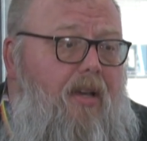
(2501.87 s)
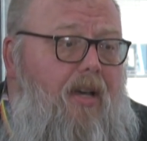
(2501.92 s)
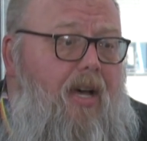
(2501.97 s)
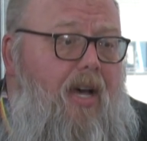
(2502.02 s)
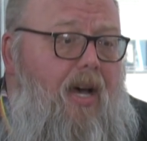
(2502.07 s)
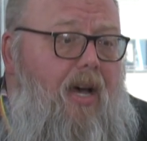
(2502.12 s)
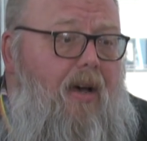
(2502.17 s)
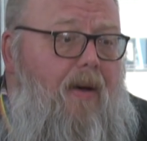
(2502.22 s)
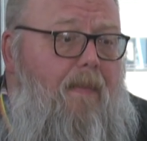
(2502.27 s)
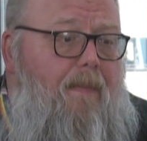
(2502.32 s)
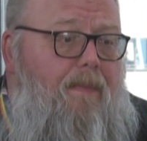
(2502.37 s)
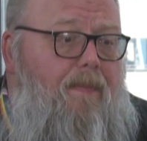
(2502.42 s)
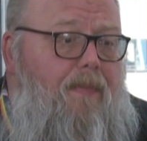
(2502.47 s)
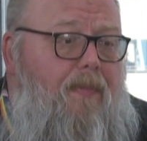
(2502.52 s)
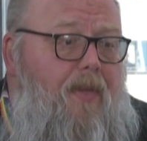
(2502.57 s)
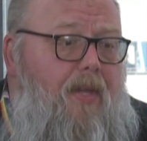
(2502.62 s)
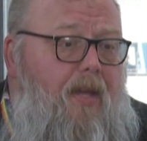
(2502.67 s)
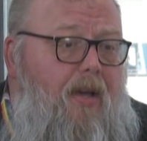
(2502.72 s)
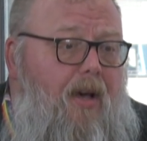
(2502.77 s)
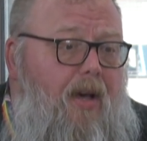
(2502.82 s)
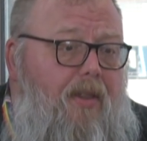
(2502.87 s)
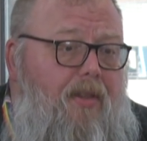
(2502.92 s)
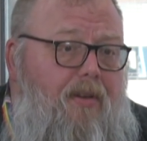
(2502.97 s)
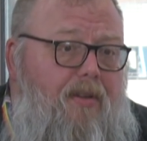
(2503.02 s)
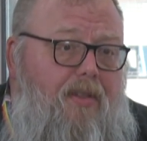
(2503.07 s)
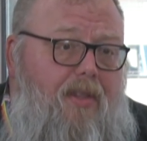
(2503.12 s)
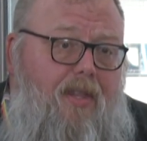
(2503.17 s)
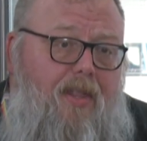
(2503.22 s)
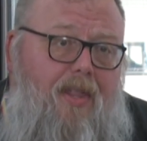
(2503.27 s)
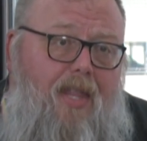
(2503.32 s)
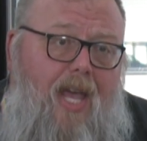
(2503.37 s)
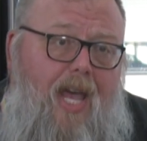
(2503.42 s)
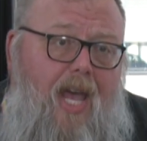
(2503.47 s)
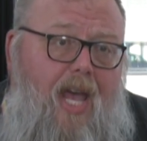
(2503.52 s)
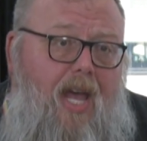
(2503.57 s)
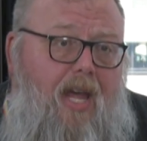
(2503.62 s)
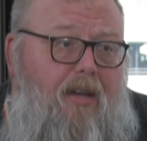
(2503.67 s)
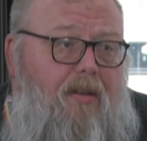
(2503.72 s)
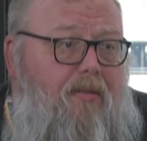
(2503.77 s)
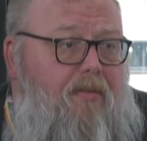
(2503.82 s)
Other than
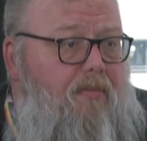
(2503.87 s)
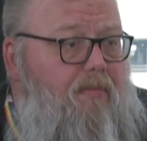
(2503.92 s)
that,